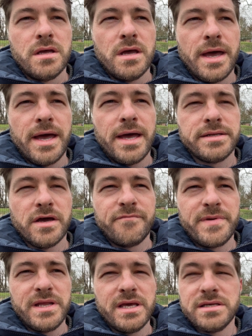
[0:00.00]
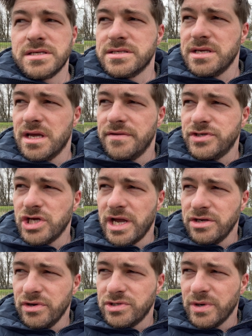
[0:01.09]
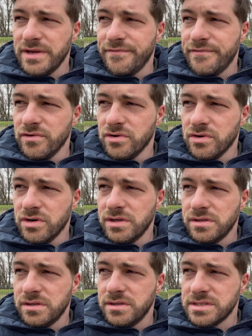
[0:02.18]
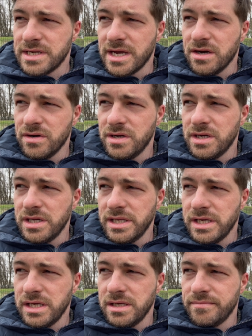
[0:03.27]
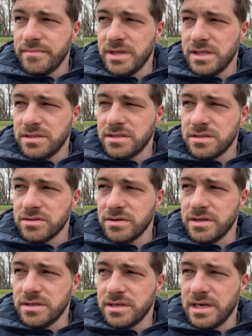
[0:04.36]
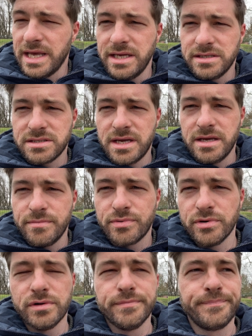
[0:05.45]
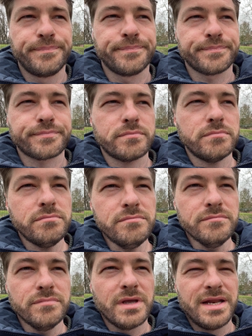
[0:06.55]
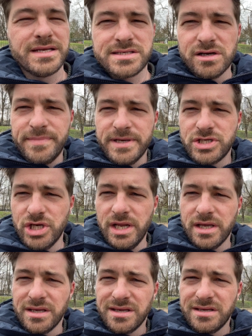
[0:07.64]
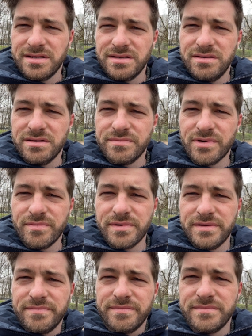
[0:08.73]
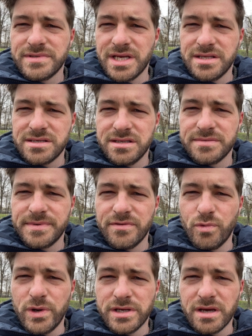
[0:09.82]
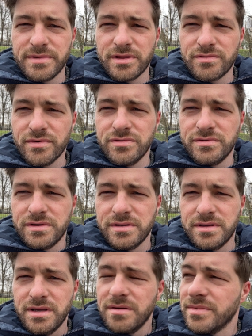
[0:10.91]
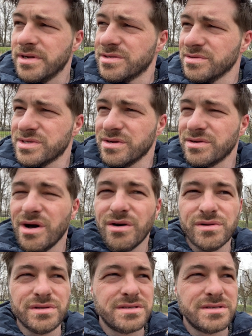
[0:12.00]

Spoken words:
And I've been here since the end of January 24. It's now late April. And it's still a bit chilly. You can probably sense that there's a bit of wind coming through, but it's also cold.